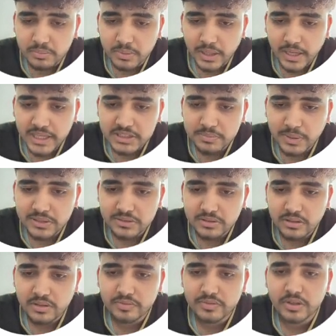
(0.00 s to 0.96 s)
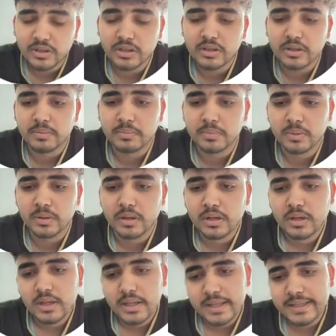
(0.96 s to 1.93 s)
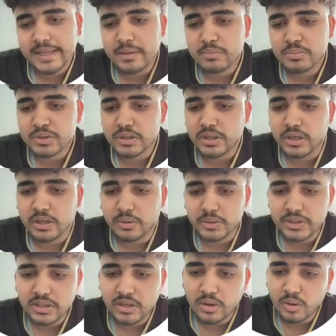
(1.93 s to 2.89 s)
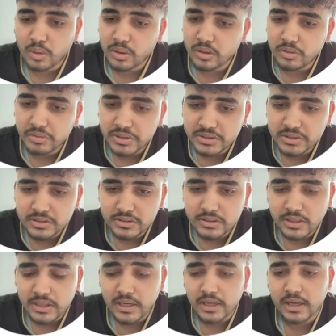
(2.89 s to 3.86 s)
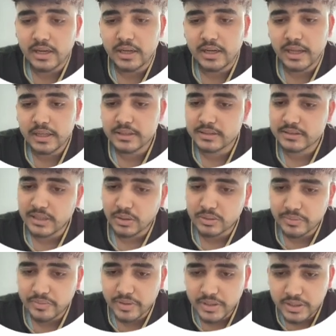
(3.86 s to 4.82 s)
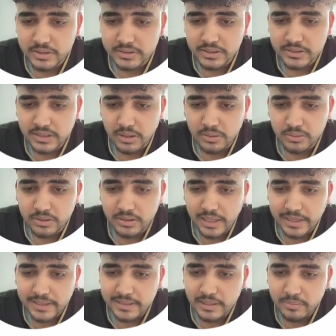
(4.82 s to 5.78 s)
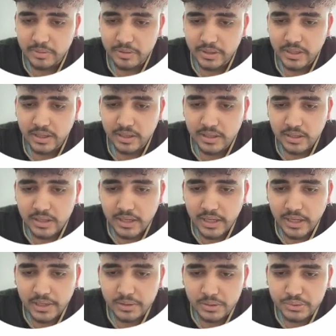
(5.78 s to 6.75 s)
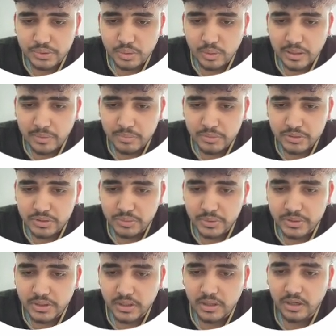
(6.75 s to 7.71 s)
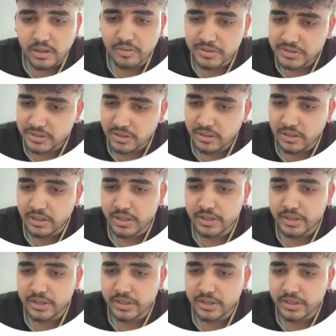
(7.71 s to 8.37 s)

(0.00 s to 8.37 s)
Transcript: Expansion of the games within a local regions, like South Americans and South Latin America, and also collaboration with regional